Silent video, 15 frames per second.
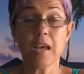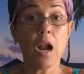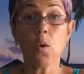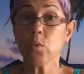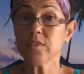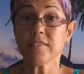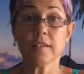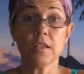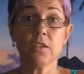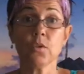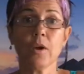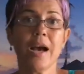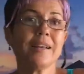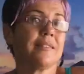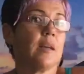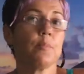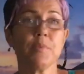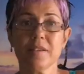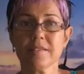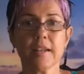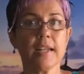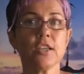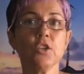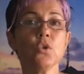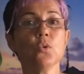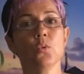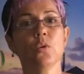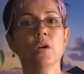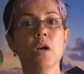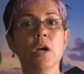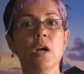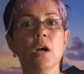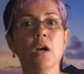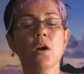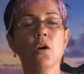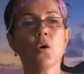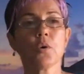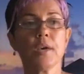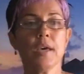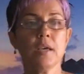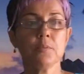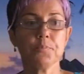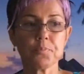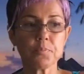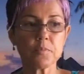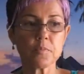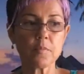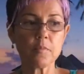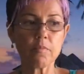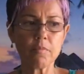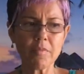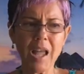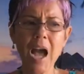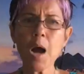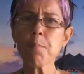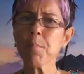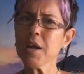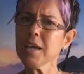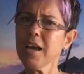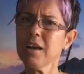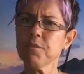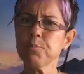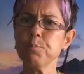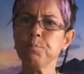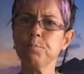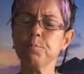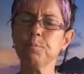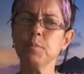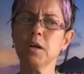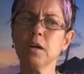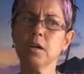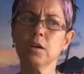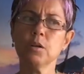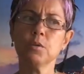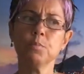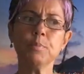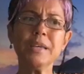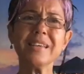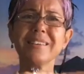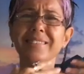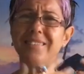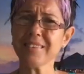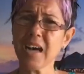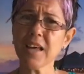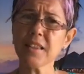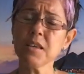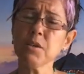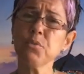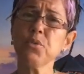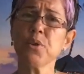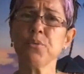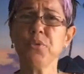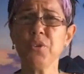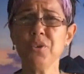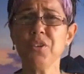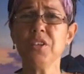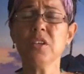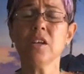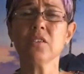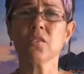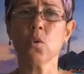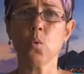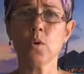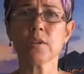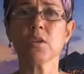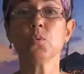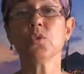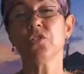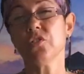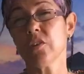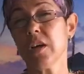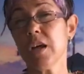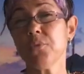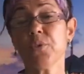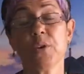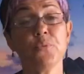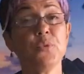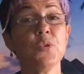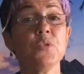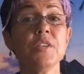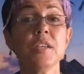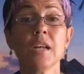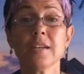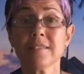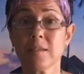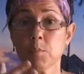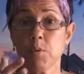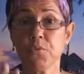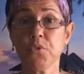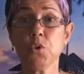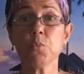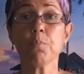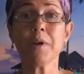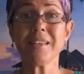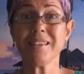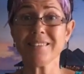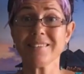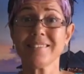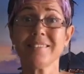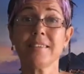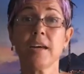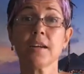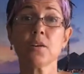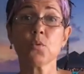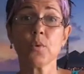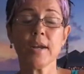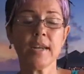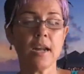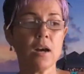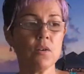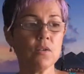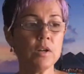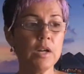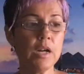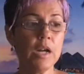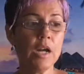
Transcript: I always tell you guys I'm just like you, okay? I might have been studying for a few years or working with Shungite for a few years. Some of you might just starting right now.